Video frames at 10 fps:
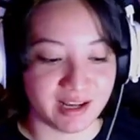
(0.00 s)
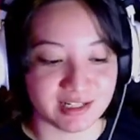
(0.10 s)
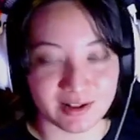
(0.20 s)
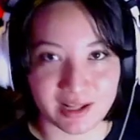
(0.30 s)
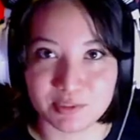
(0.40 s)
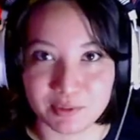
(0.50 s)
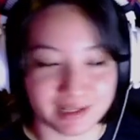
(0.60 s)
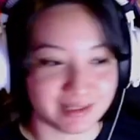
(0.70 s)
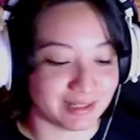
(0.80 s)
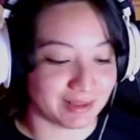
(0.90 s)
So that's what
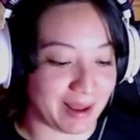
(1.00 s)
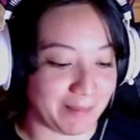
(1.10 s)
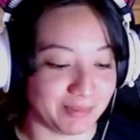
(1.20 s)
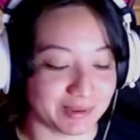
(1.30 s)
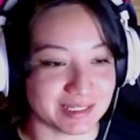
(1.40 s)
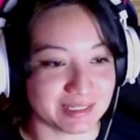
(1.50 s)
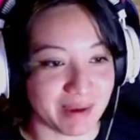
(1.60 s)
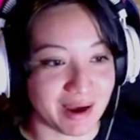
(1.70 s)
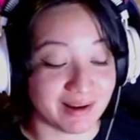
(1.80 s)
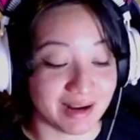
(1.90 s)
that book is
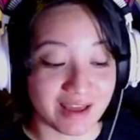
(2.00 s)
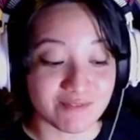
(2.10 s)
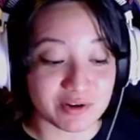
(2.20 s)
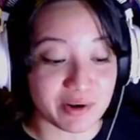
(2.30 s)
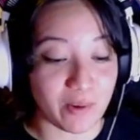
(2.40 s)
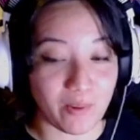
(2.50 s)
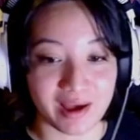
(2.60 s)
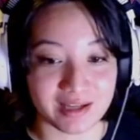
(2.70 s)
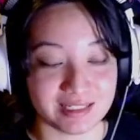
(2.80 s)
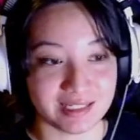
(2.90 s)
about, and I have no
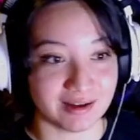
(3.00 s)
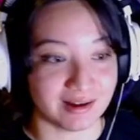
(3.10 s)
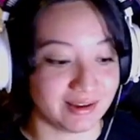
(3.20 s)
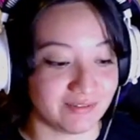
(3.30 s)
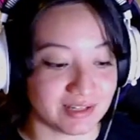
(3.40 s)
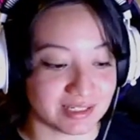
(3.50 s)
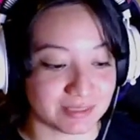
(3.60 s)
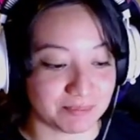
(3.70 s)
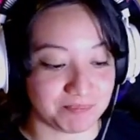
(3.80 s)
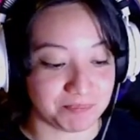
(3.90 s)
idea if this
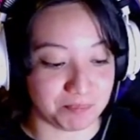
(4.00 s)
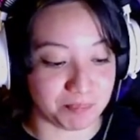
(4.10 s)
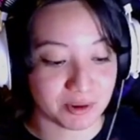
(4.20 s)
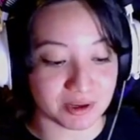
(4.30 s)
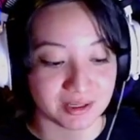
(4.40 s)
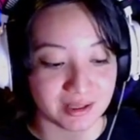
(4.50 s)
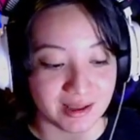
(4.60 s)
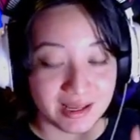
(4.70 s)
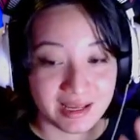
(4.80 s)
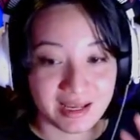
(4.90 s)
book
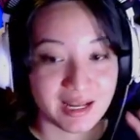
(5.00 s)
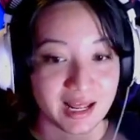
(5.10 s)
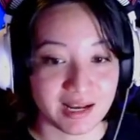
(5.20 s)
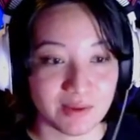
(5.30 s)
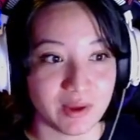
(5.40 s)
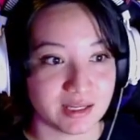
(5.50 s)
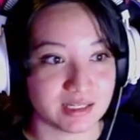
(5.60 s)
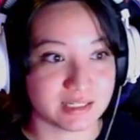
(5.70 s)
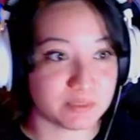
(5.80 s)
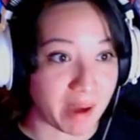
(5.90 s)
in any way
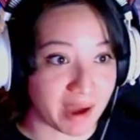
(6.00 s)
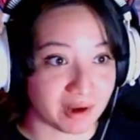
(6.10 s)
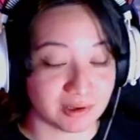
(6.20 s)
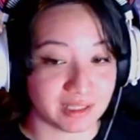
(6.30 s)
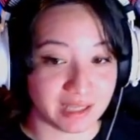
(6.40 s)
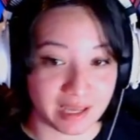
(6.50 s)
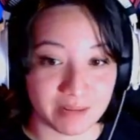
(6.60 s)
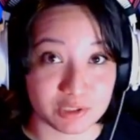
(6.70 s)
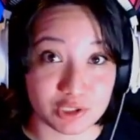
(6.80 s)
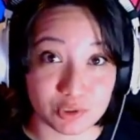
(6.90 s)
inspired the game
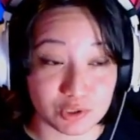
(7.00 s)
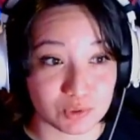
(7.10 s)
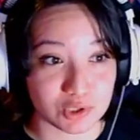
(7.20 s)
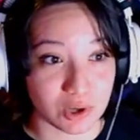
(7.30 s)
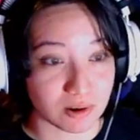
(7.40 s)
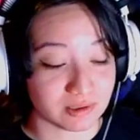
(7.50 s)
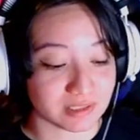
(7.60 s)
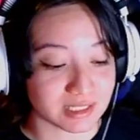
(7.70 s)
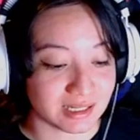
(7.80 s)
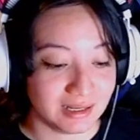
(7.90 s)
Choo Choo Charles,